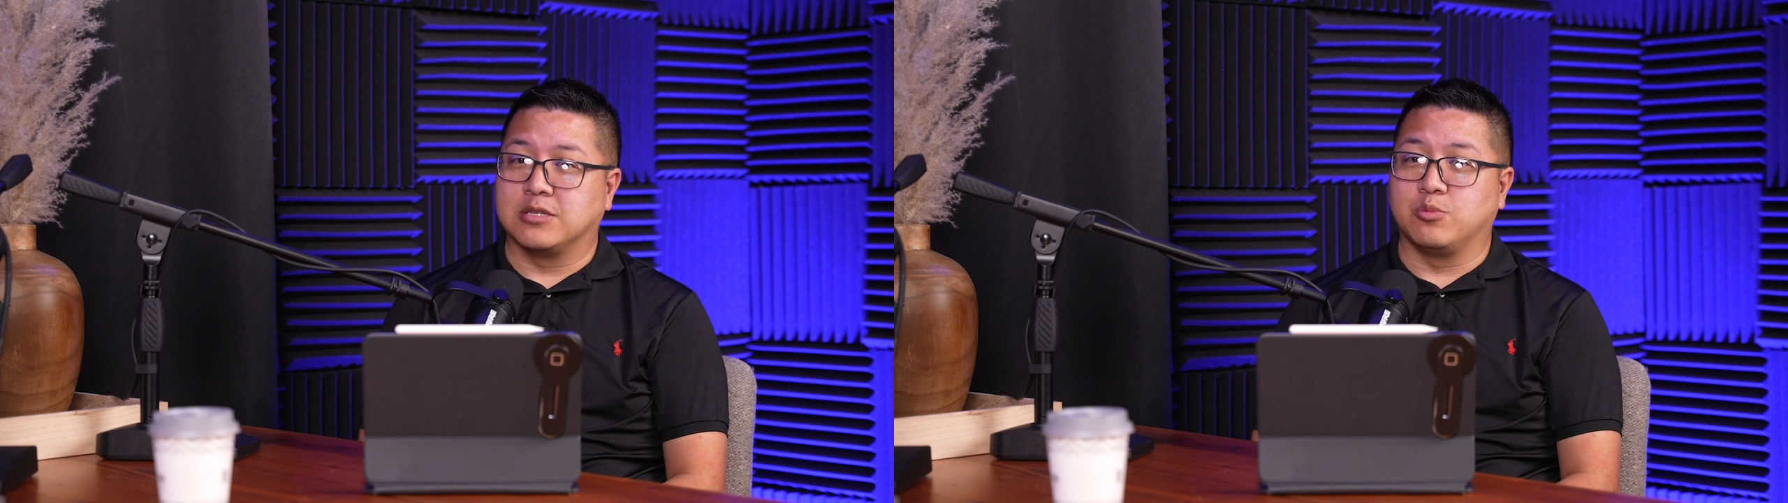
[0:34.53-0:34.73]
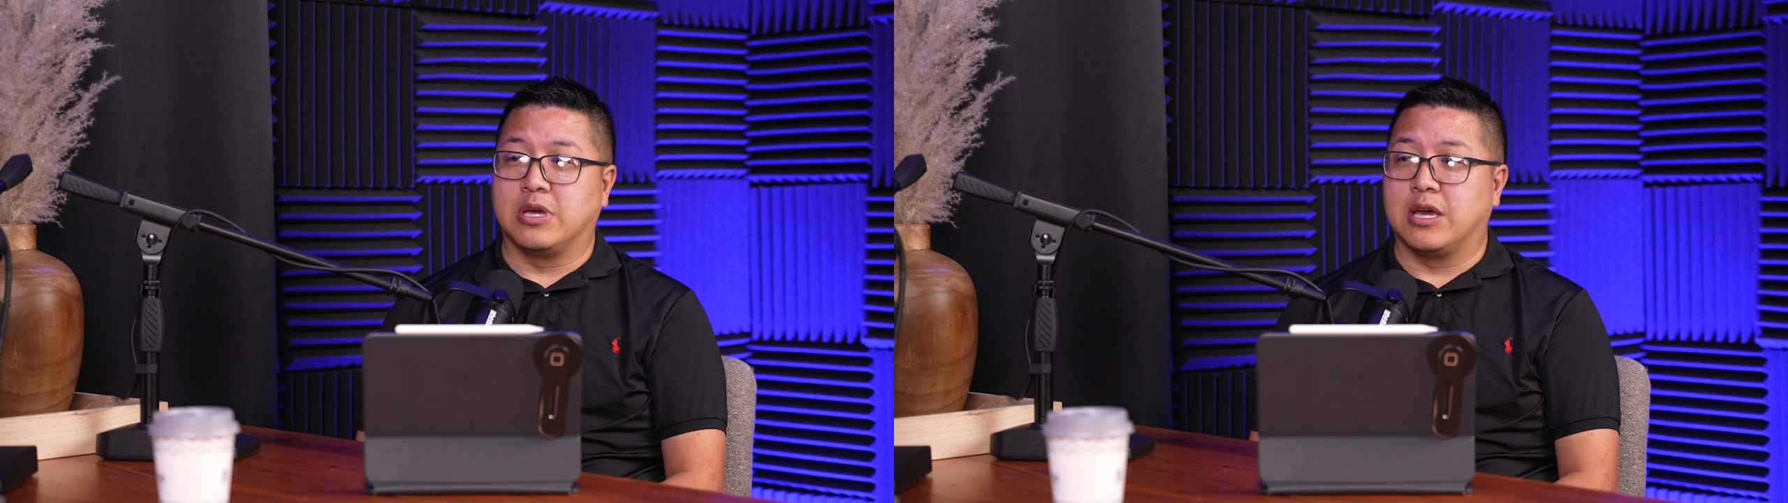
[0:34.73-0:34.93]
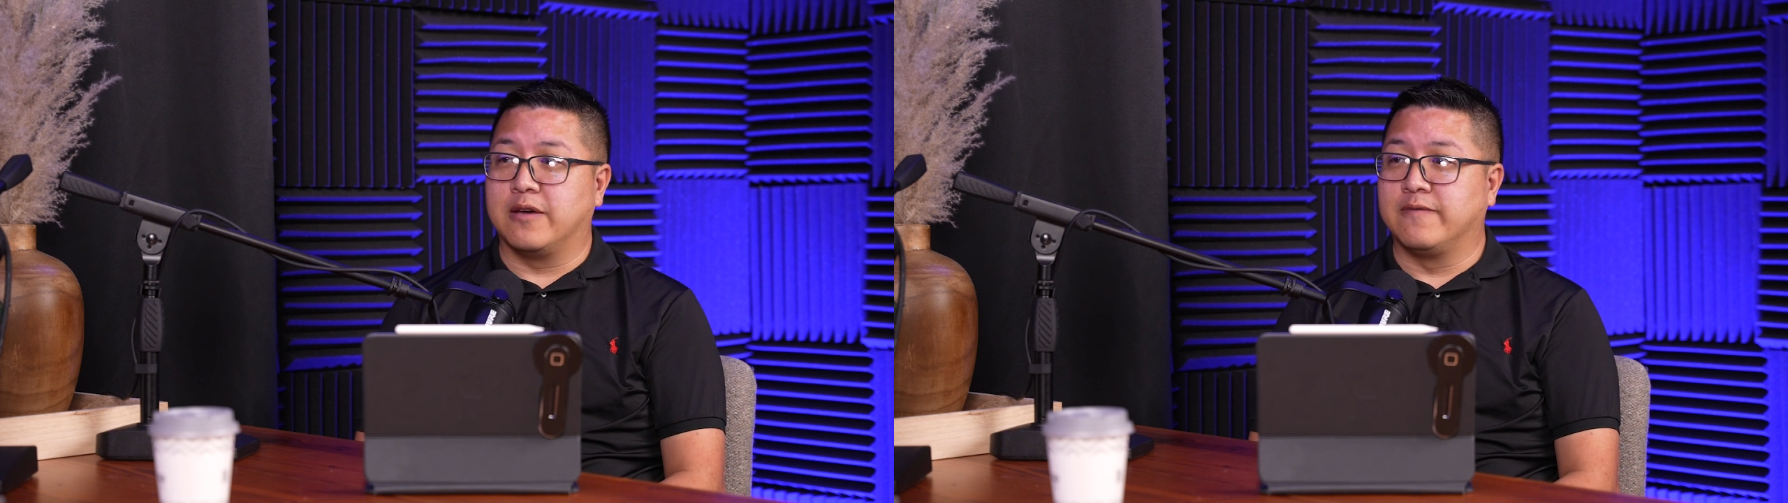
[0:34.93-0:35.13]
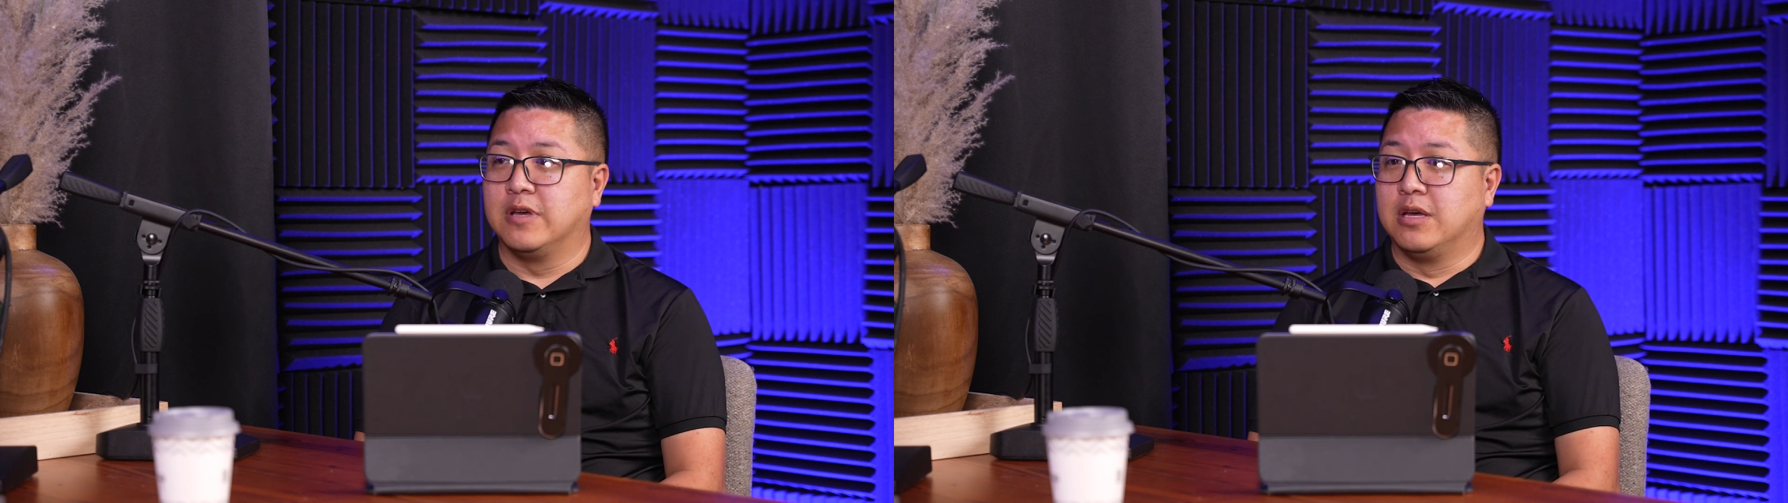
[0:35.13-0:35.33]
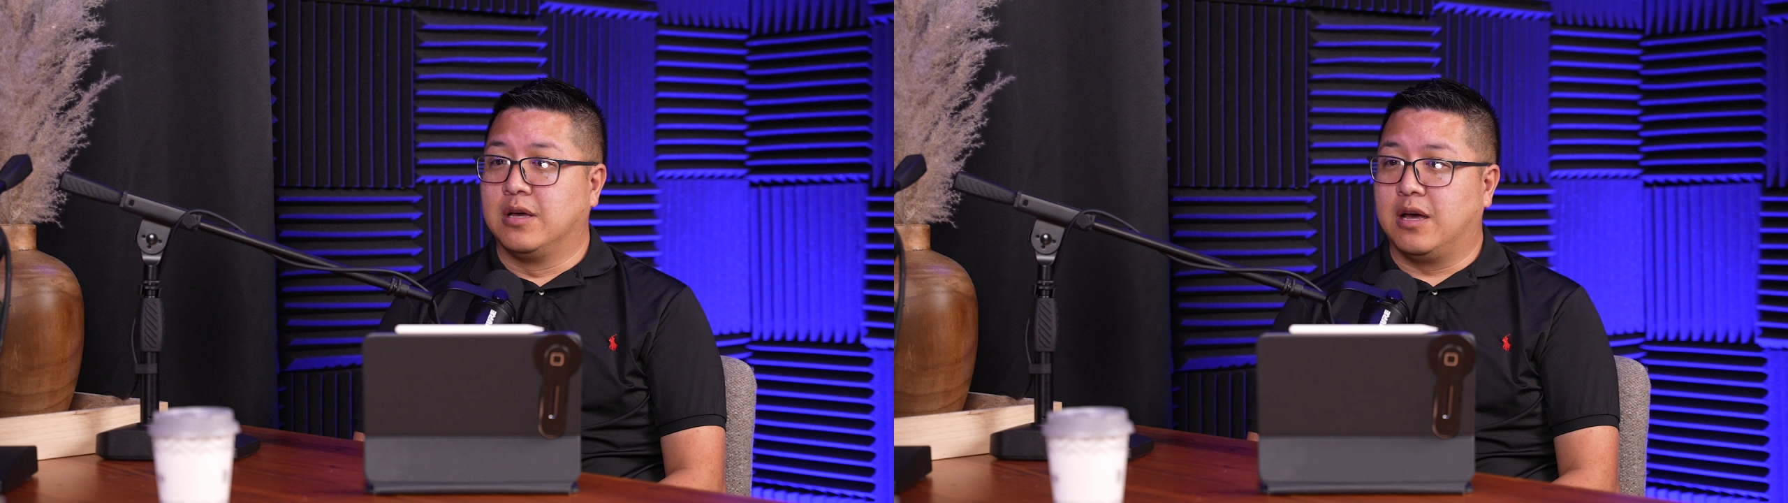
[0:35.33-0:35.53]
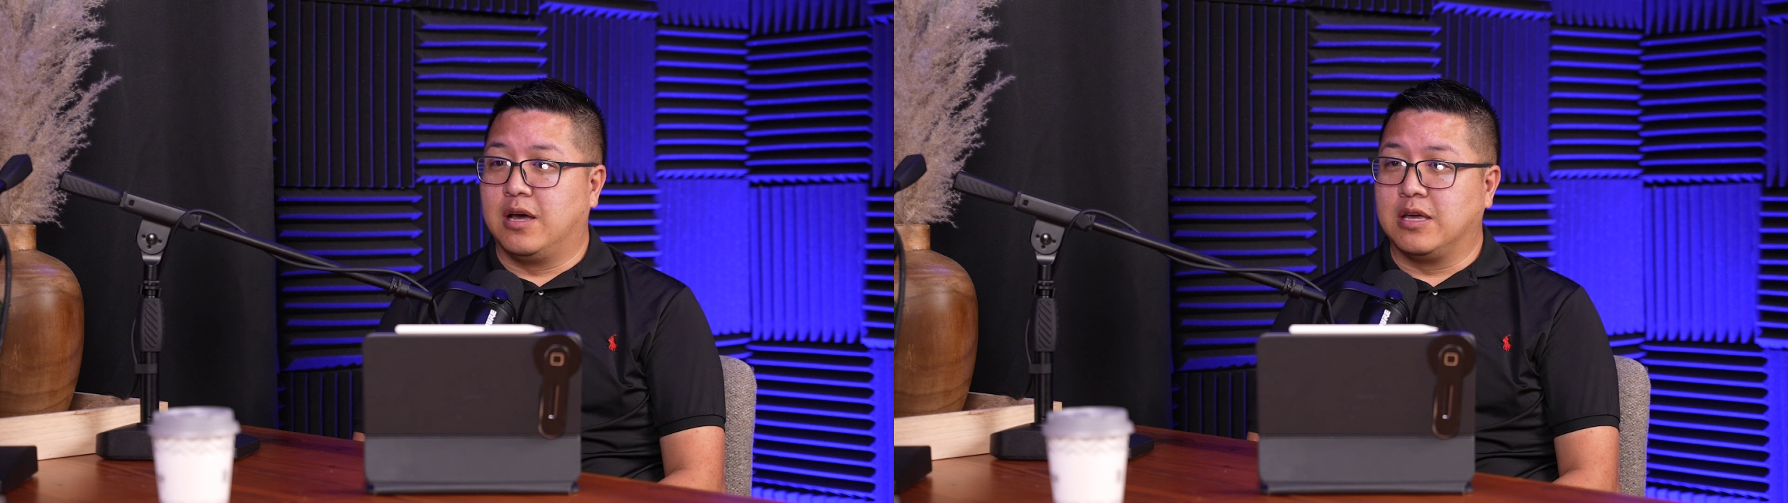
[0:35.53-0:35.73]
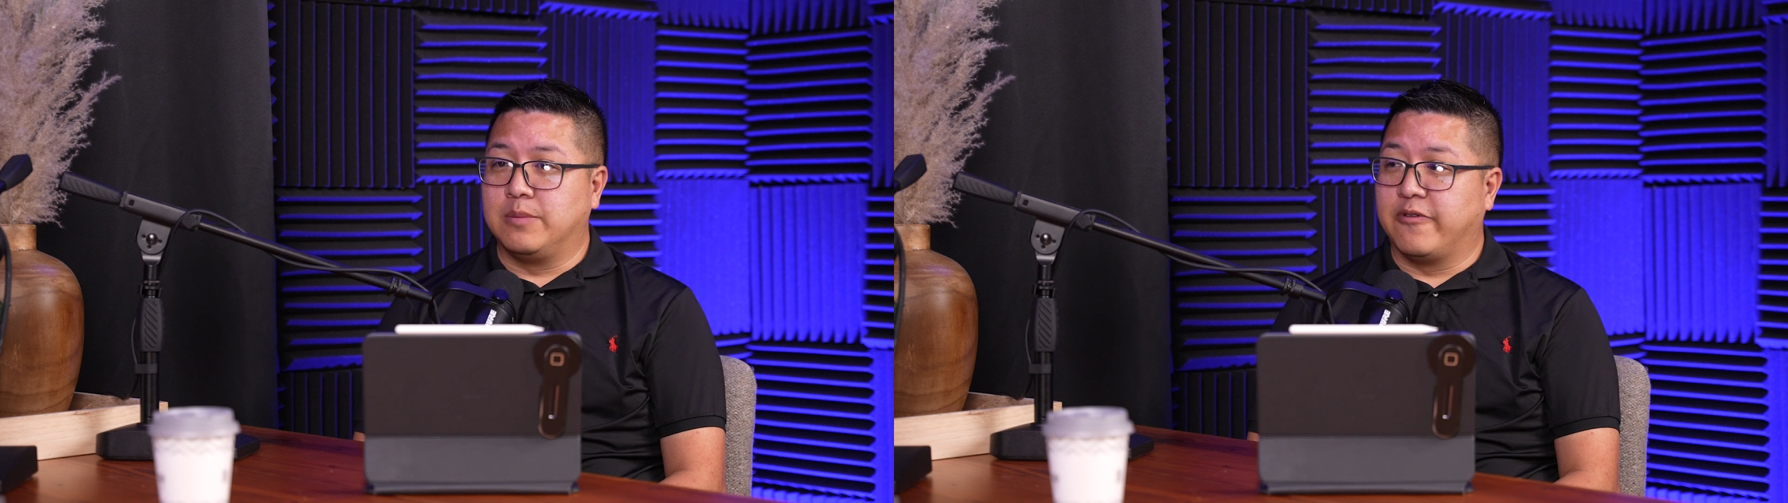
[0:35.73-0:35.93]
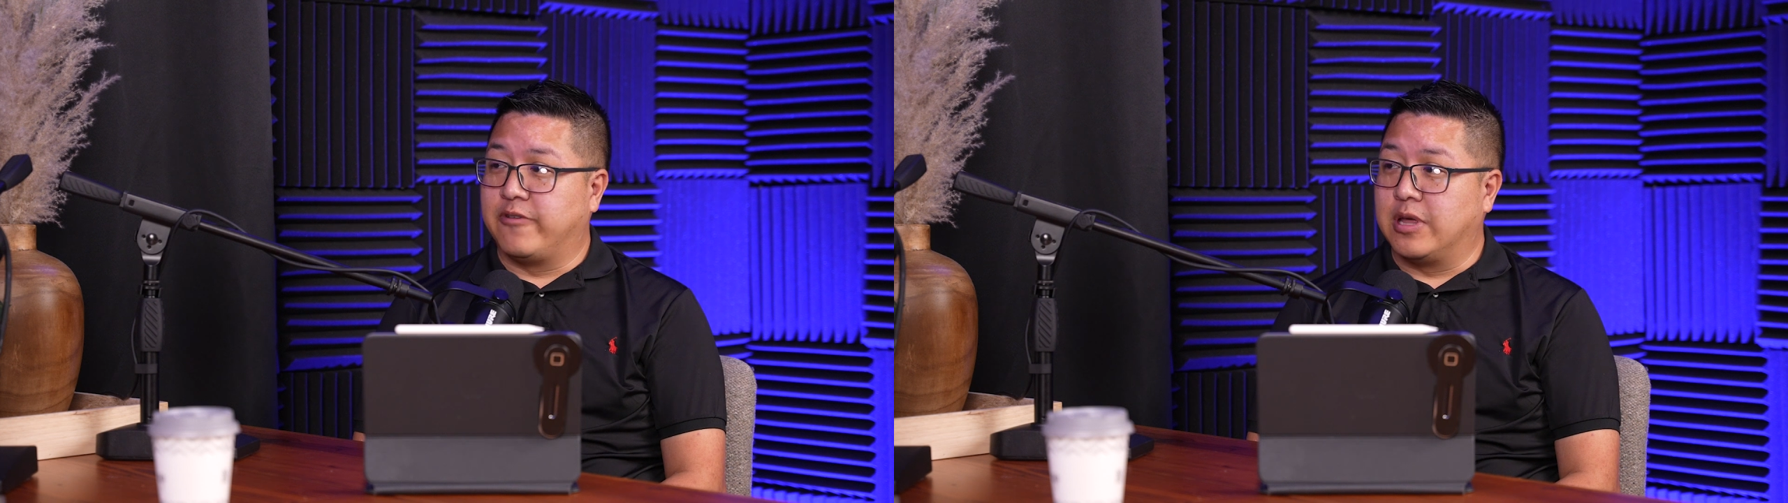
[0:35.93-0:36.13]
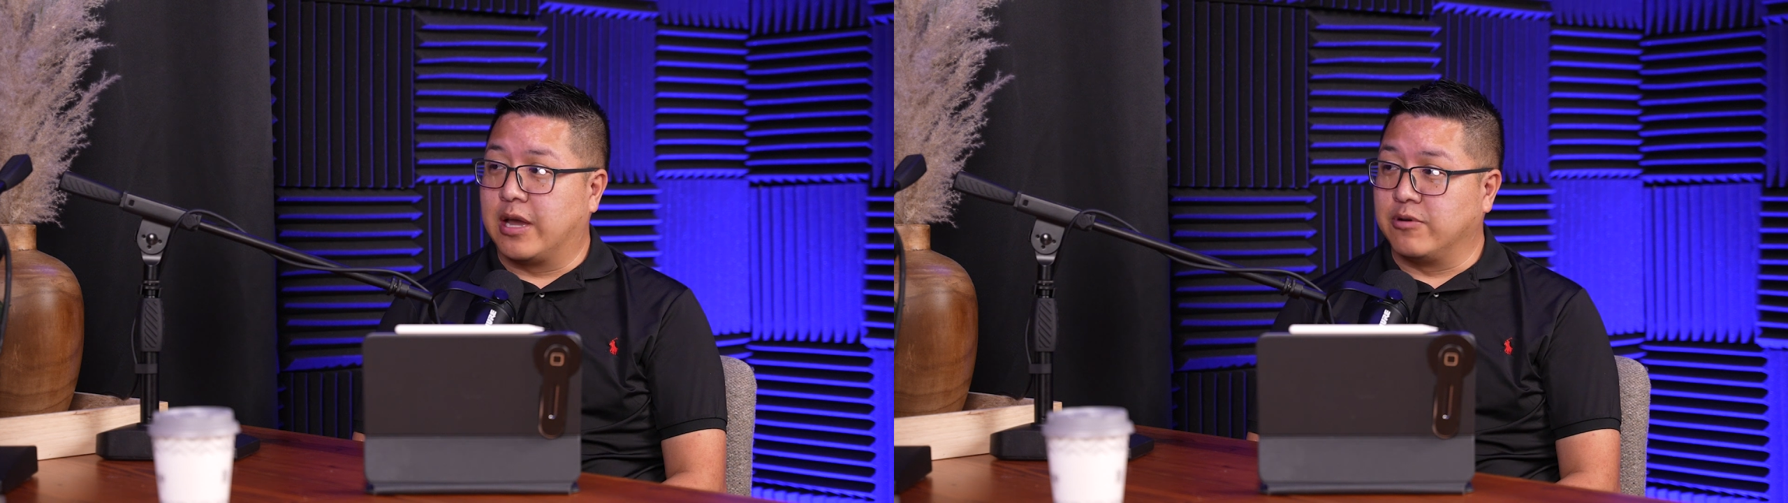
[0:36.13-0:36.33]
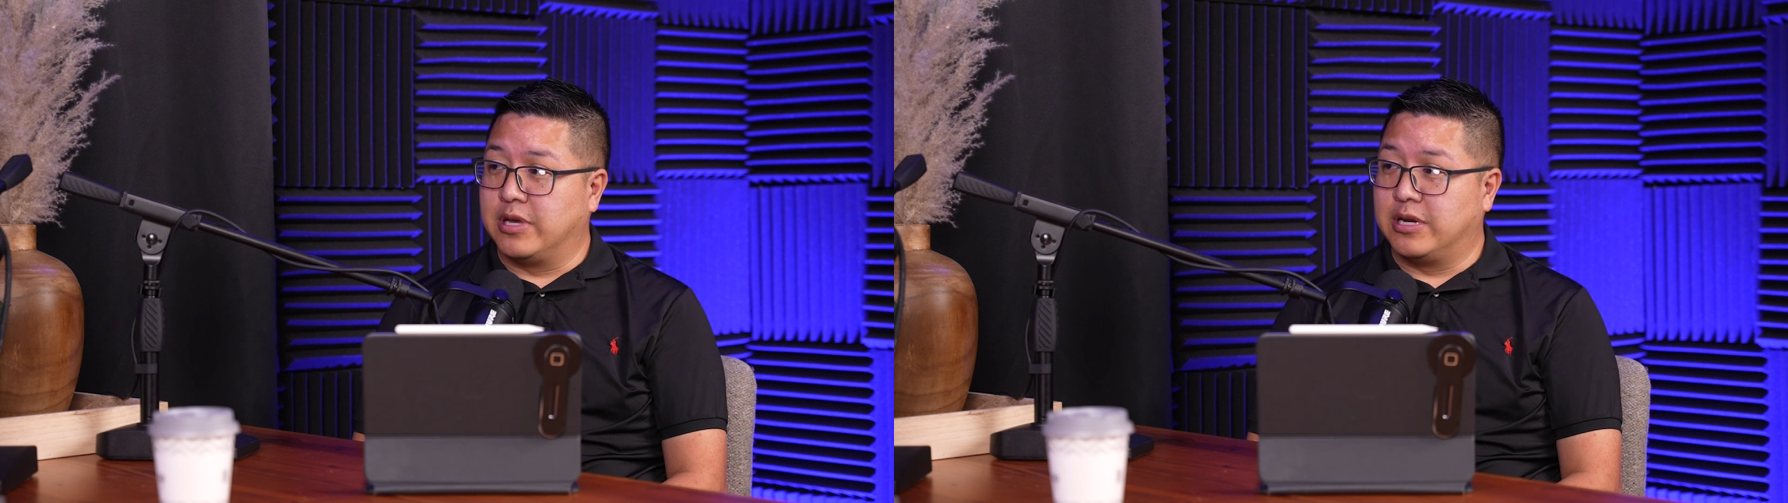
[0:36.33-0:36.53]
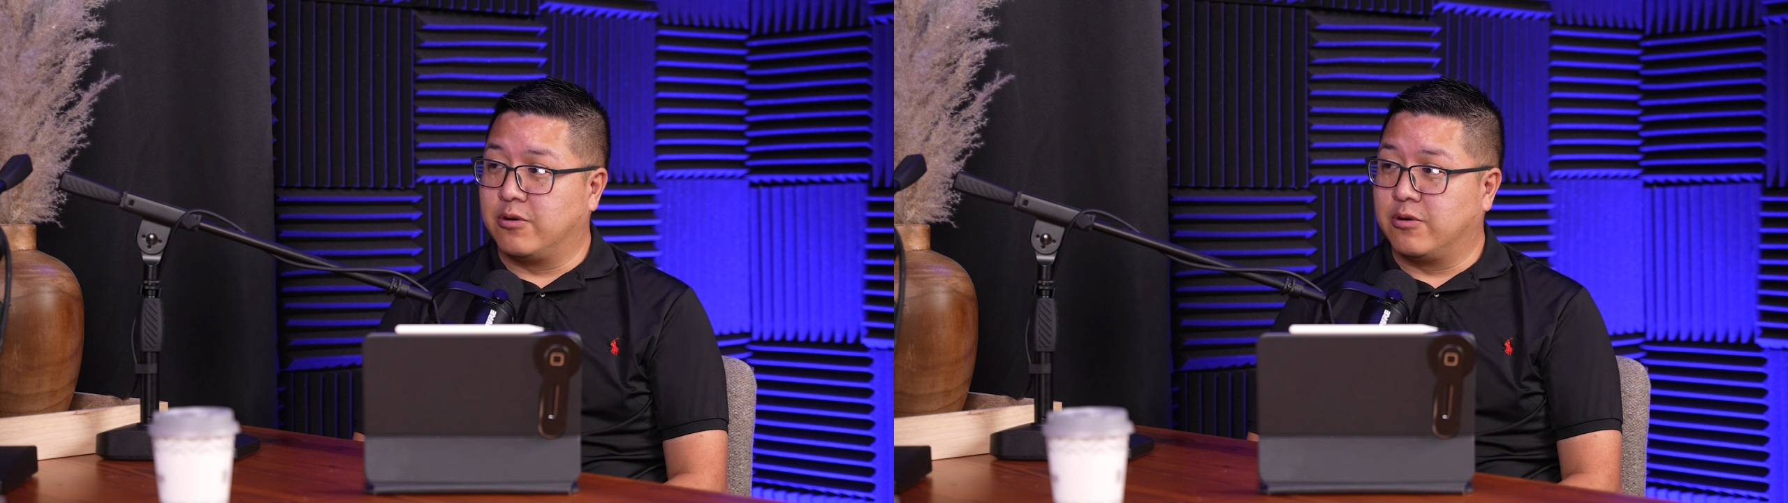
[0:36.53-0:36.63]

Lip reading: We have hemophiliac-related